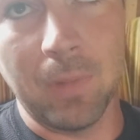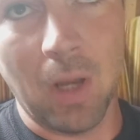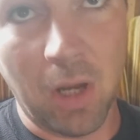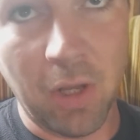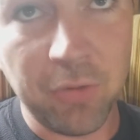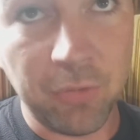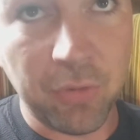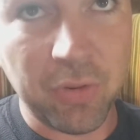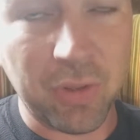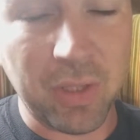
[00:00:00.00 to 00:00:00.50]

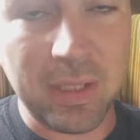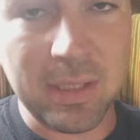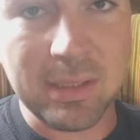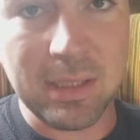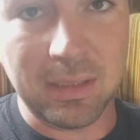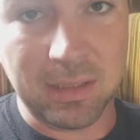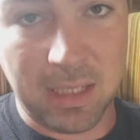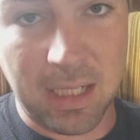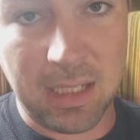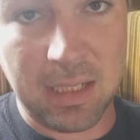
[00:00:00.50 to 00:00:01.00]
other things
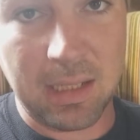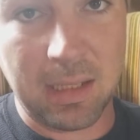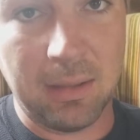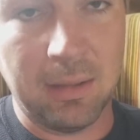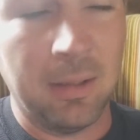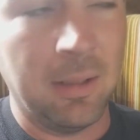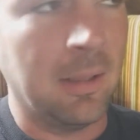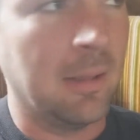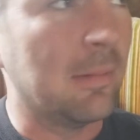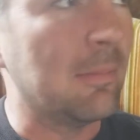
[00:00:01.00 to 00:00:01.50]
that can.
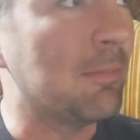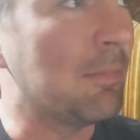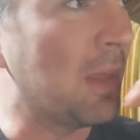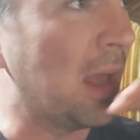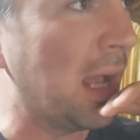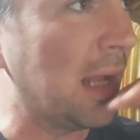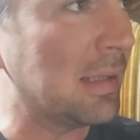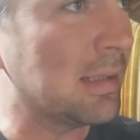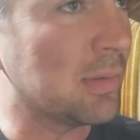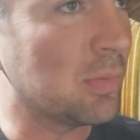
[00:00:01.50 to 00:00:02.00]
And
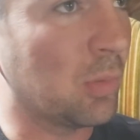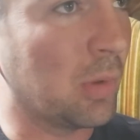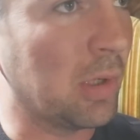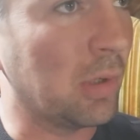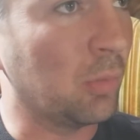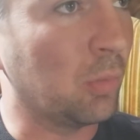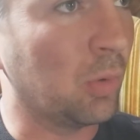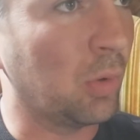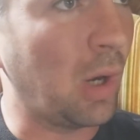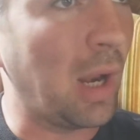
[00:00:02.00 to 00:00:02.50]
that's where we're